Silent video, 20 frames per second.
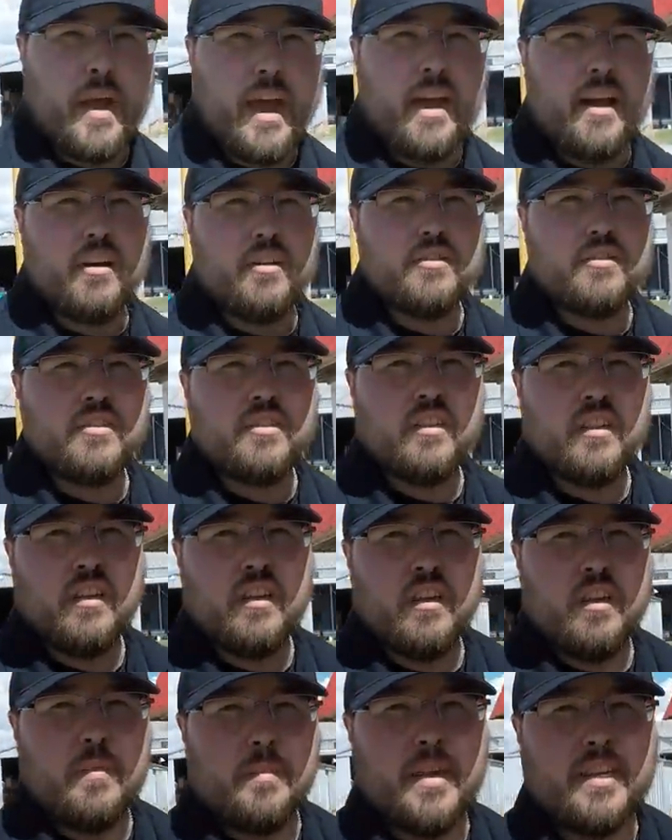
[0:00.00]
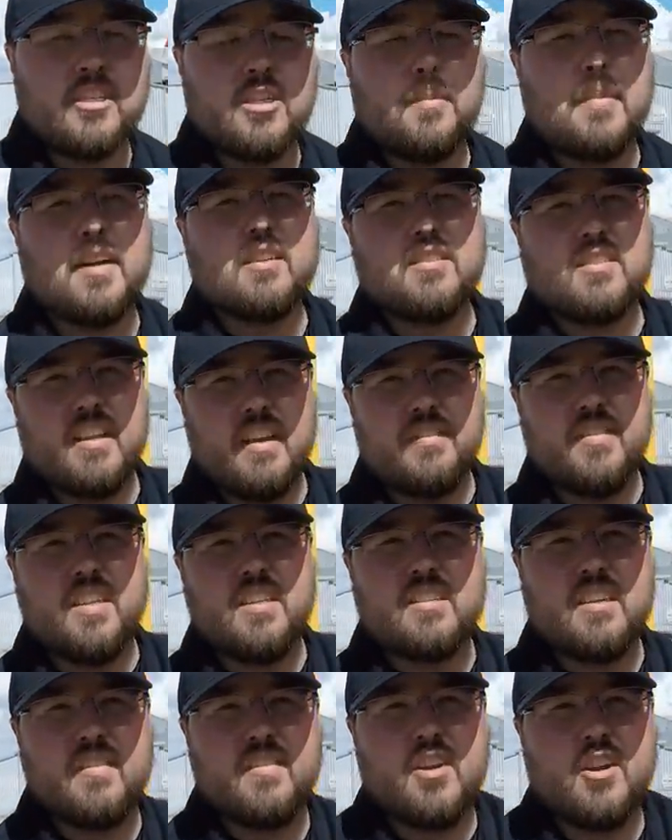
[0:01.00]
pounds, makes it about
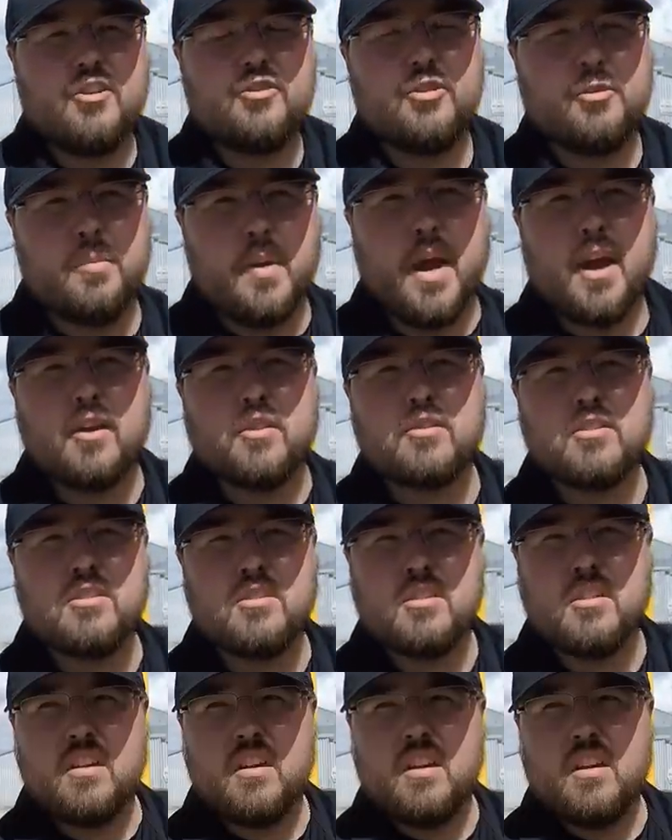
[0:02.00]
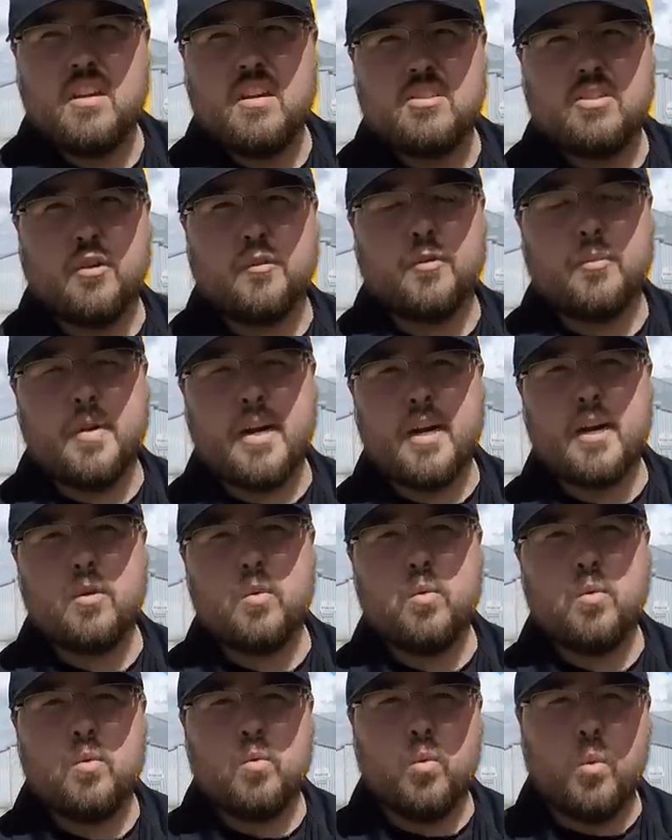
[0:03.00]
7,700 pounds. So from
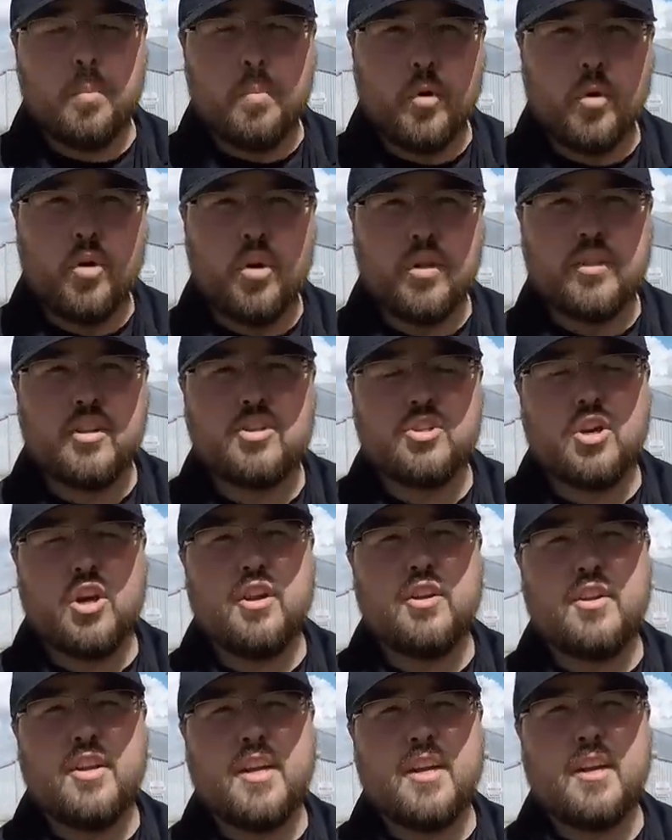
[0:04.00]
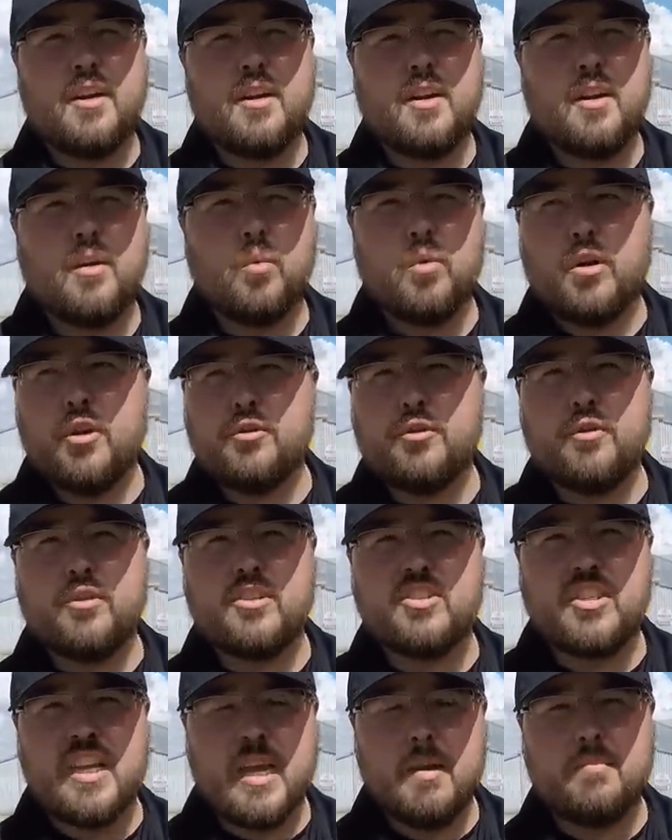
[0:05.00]
here, we'll pull on the John Deere and we'll go through
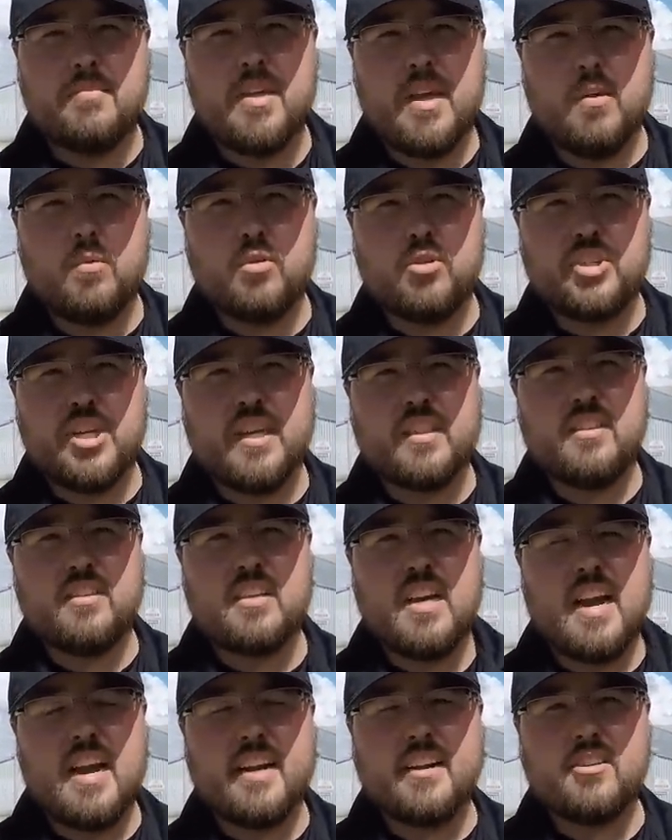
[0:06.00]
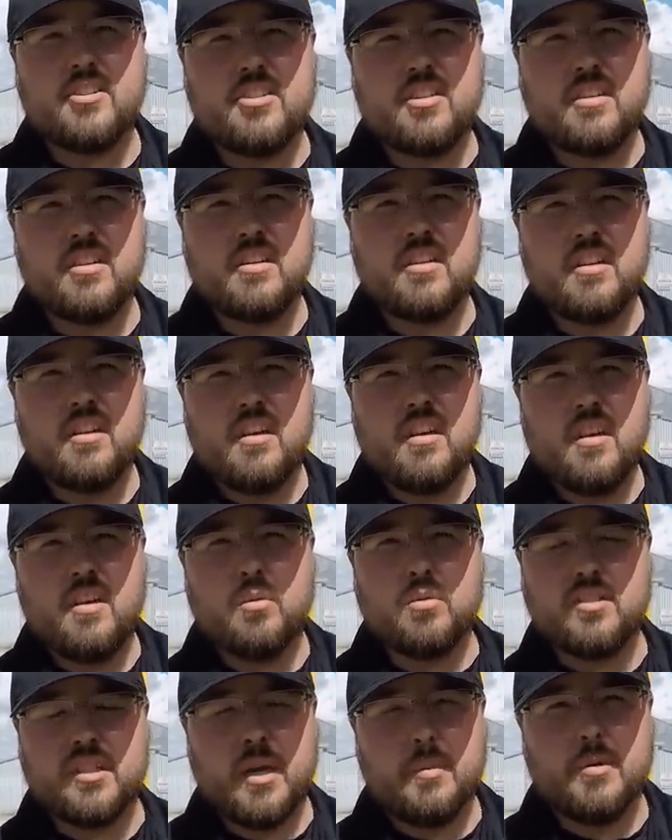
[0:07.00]
the same thing. We'll check the tires.
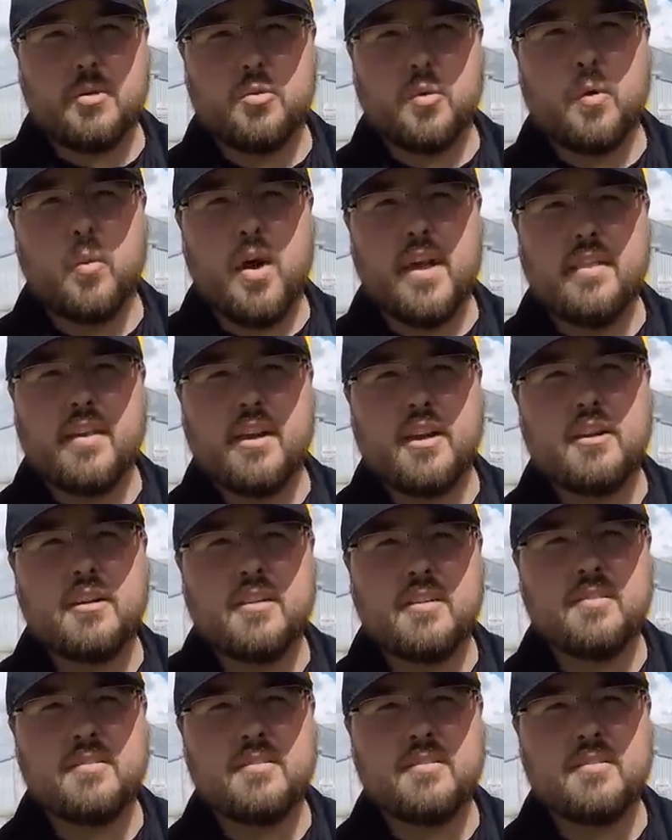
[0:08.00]
We'll see how much we weigh there.